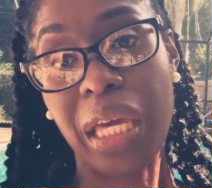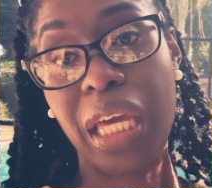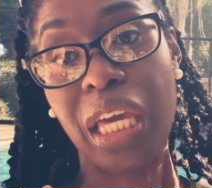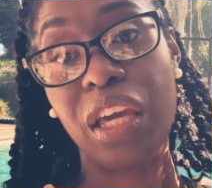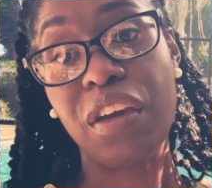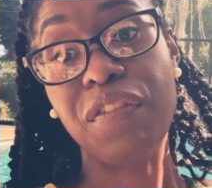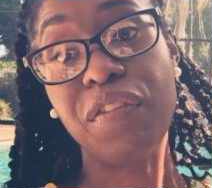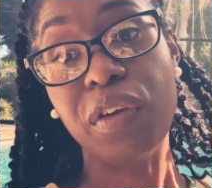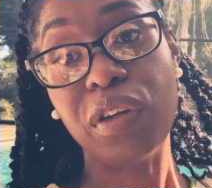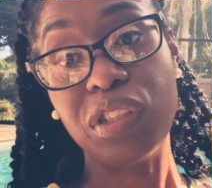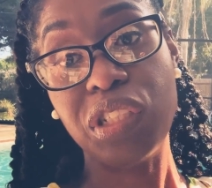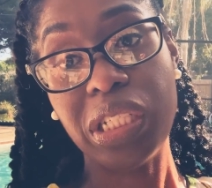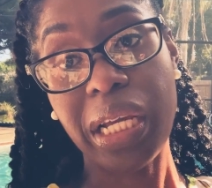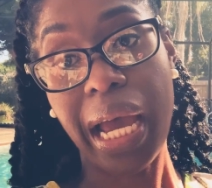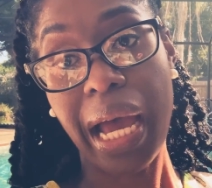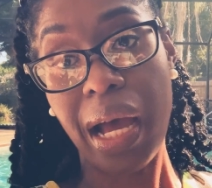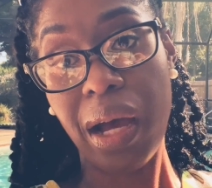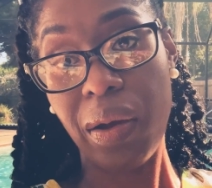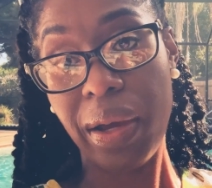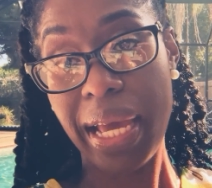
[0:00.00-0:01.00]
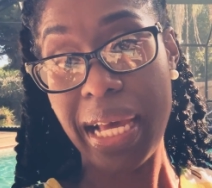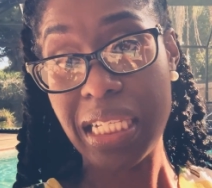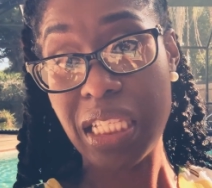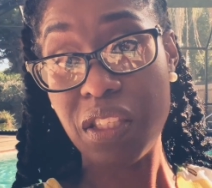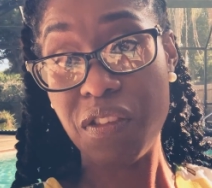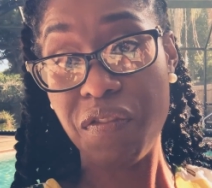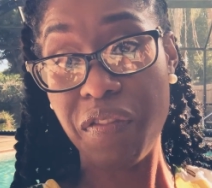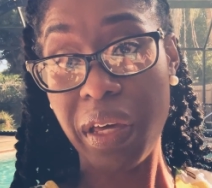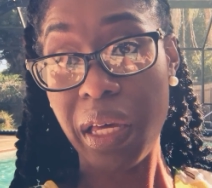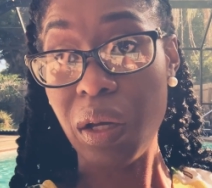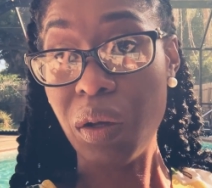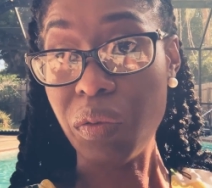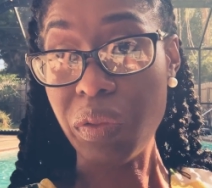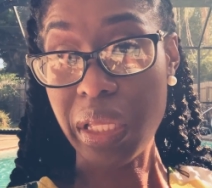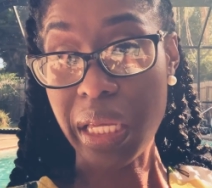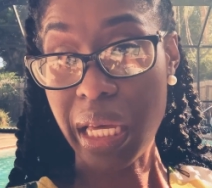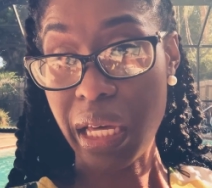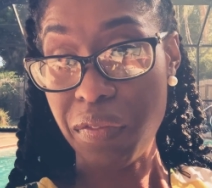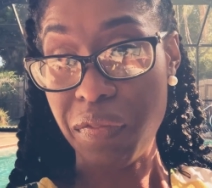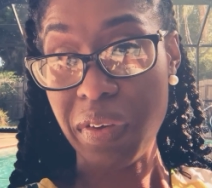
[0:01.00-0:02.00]
If your child has failed
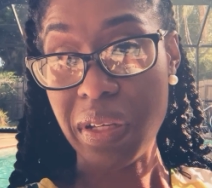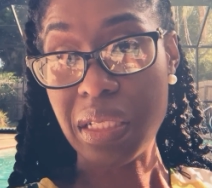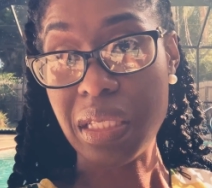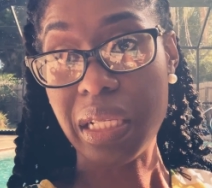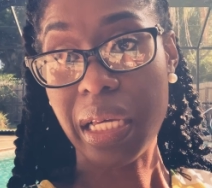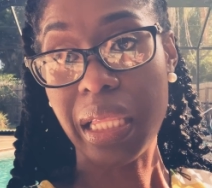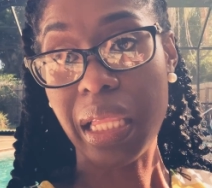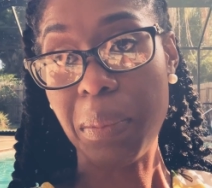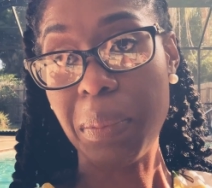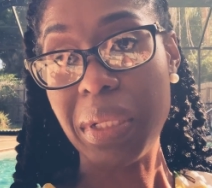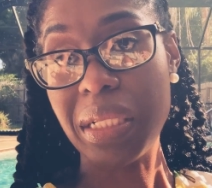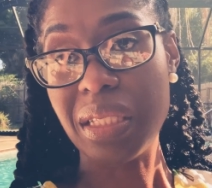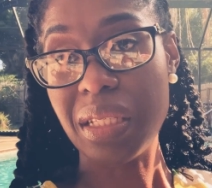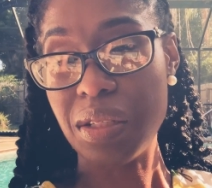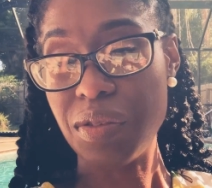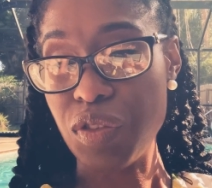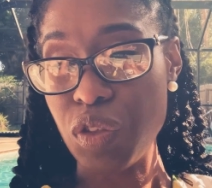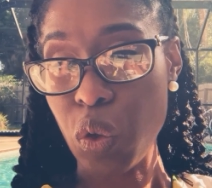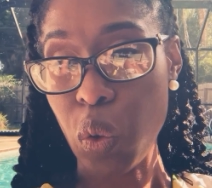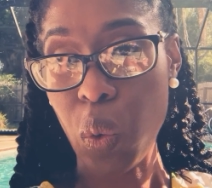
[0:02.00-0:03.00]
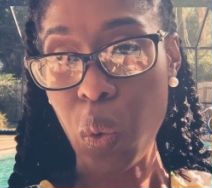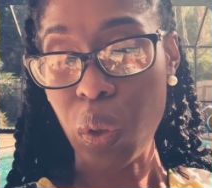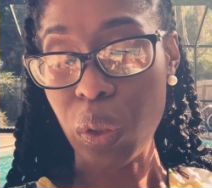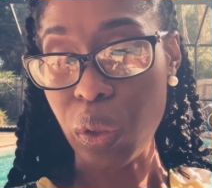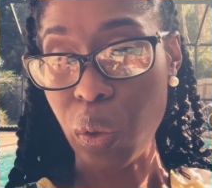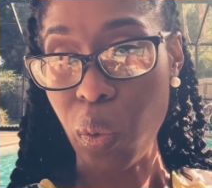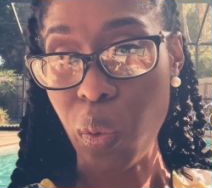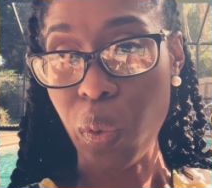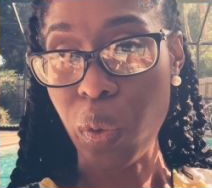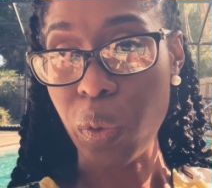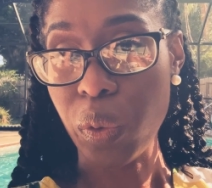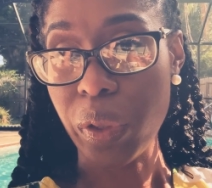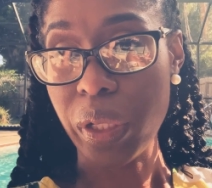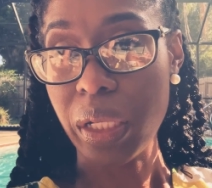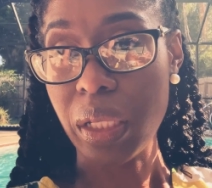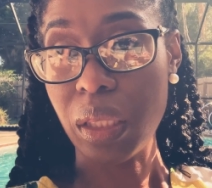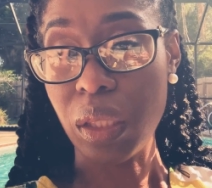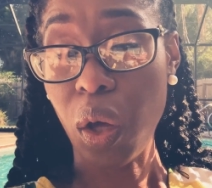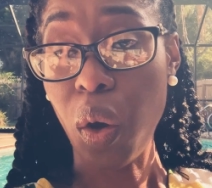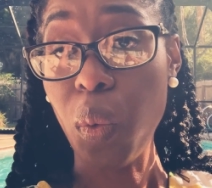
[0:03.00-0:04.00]
the FSA, that means they've scored
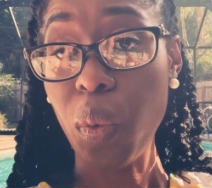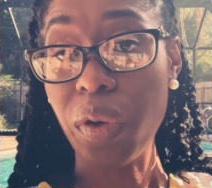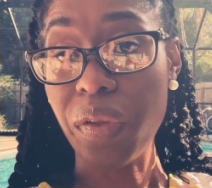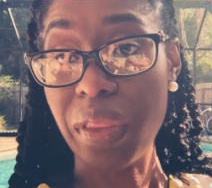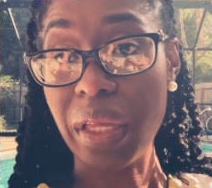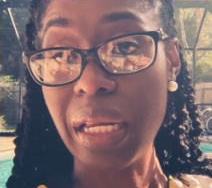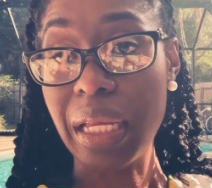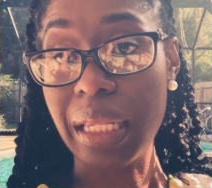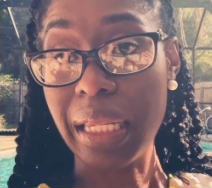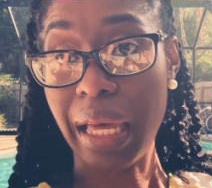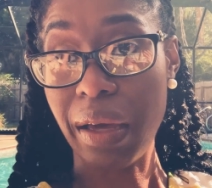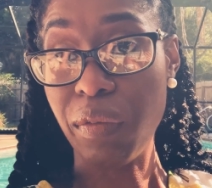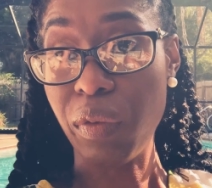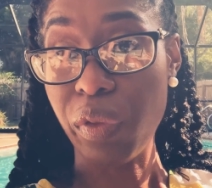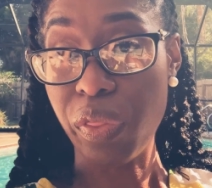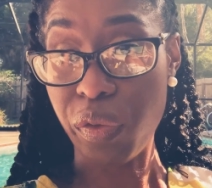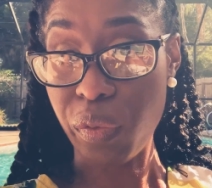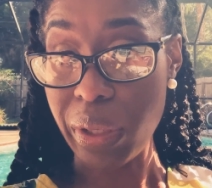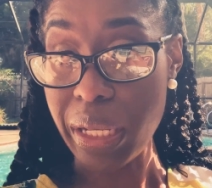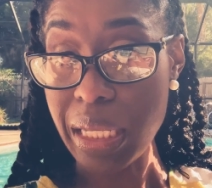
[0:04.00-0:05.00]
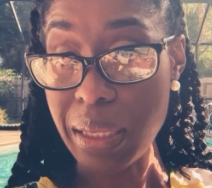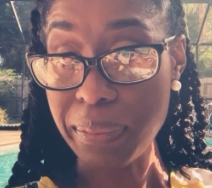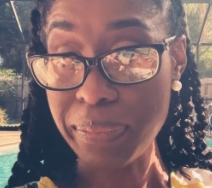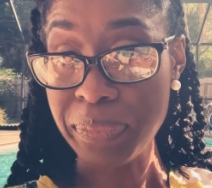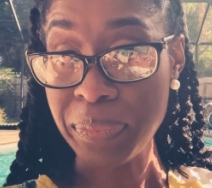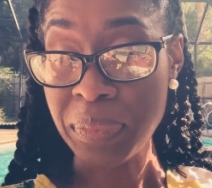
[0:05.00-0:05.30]
lower than a level 3.